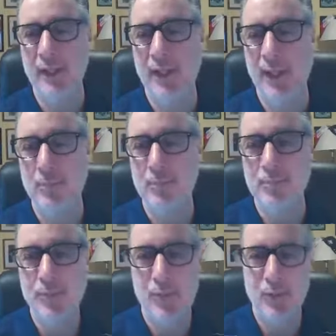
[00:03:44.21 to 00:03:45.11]
Um,
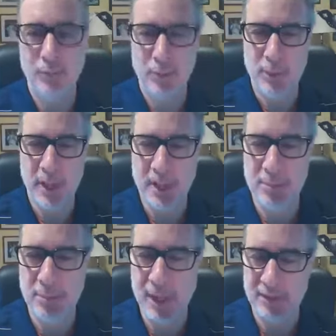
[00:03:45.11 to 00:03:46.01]
for me,
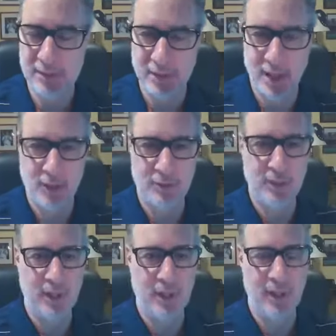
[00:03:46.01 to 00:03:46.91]
myself,
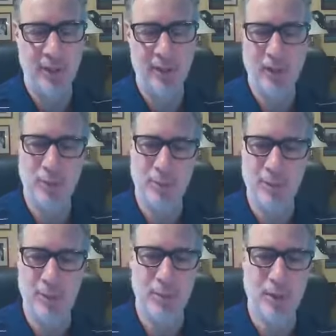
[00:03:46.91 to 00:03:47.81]
I, you know,
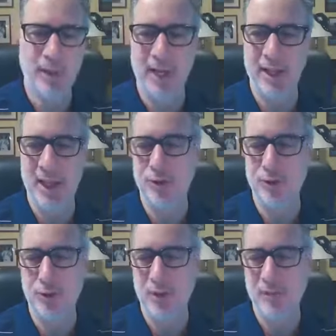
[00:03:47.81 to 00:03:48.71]
I've been working out of the house for
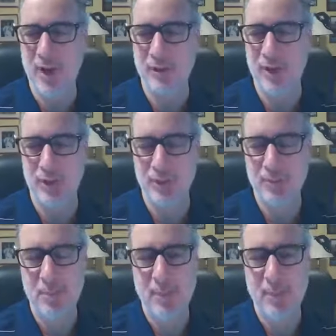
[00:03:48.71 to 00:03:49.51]
25 years.